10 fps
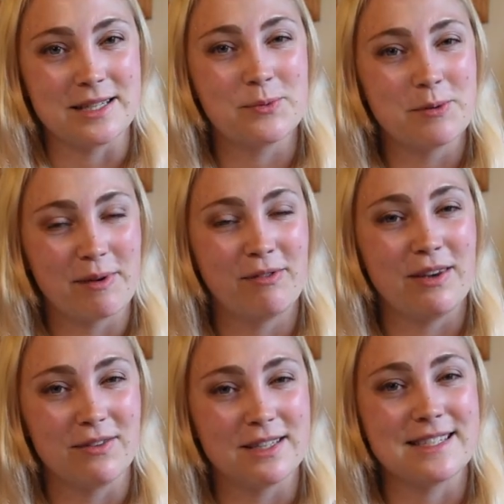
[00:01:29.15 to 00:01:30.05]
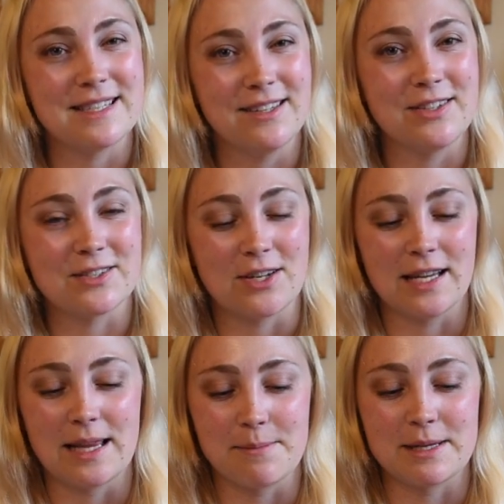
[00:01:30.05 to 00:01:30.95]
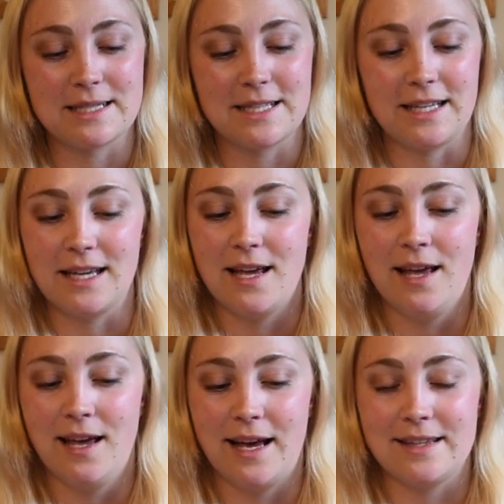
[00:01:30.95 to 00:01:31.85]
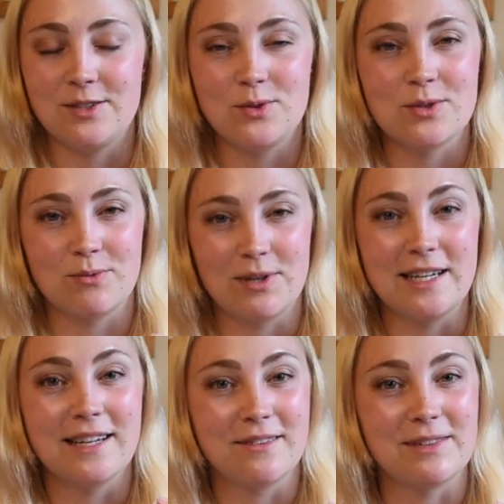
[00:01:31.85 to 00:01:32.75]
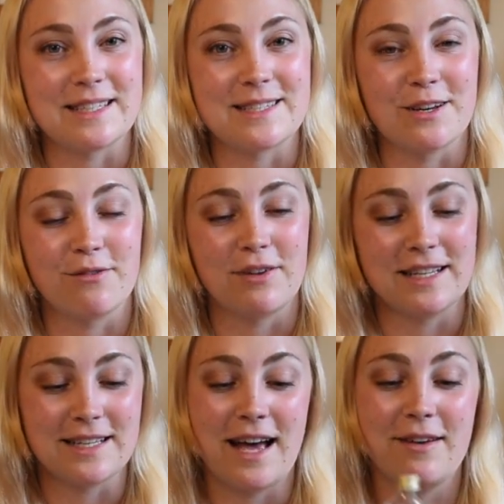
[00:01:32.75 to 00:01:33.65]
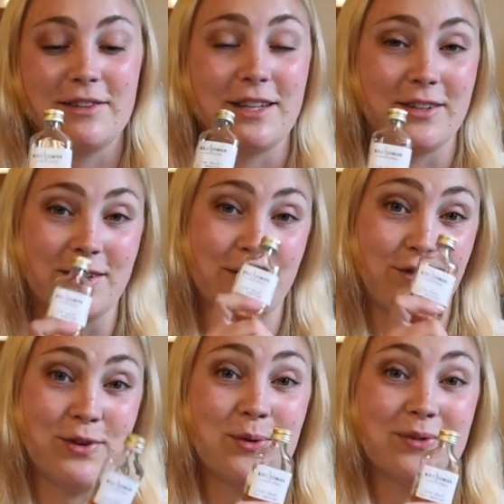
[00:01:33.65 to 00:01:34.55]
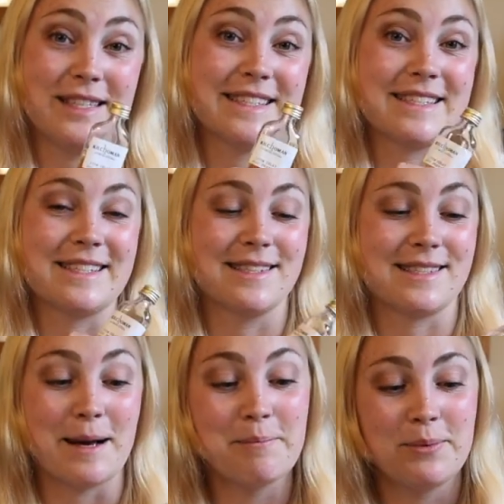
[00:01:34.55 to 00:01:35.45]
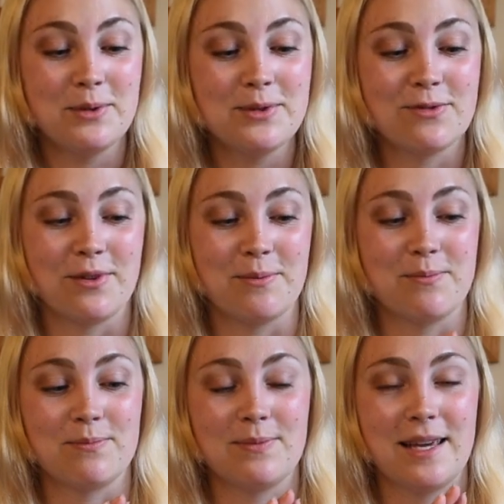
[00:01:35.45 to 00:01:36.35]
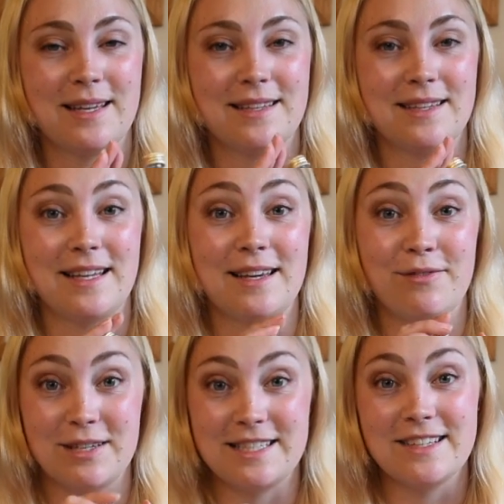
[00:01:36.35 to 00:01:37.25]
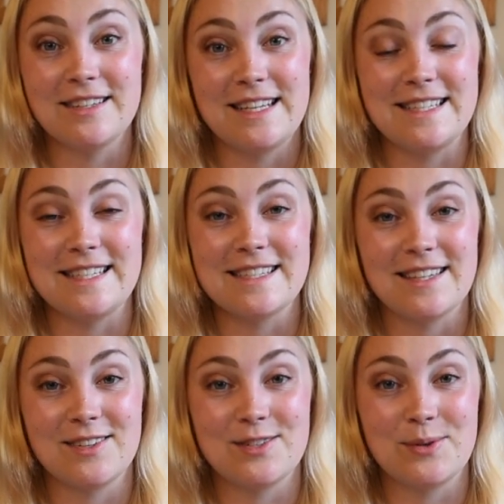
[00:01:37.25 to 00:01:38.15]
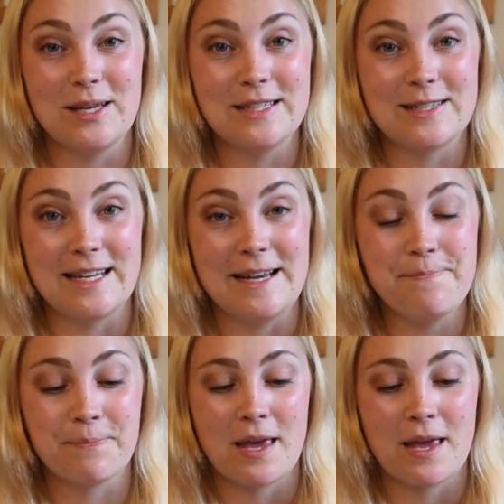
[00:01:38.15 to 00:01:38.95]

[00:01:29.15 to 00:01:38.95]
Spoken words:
It's one of my favorite distilleries on Ireland, I must say, and they do some really lovely stuff. I have another few of these samples from the Feis tastings that they're doing today.